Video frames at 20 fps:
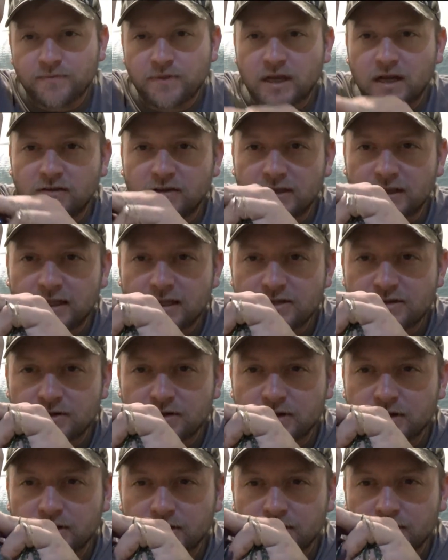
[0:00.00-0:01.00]

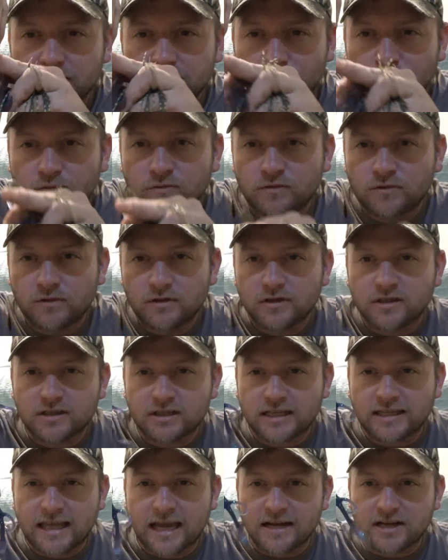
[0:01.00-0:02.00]
lizard, just
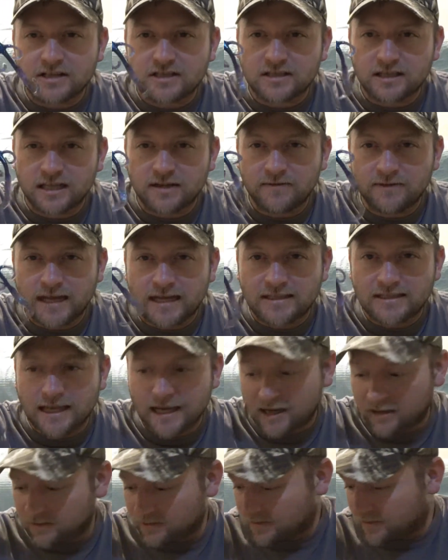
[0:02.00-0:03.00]
like that, and just leaving that
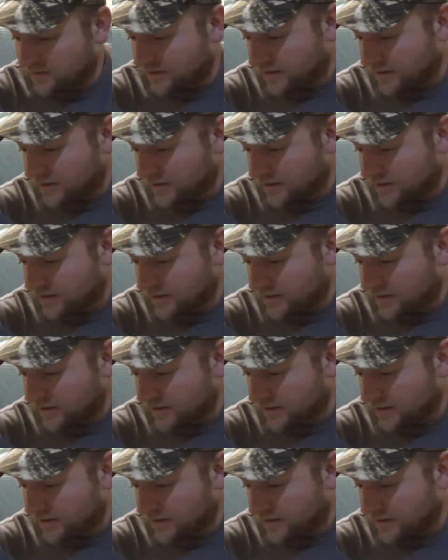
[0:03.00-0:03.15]
tail on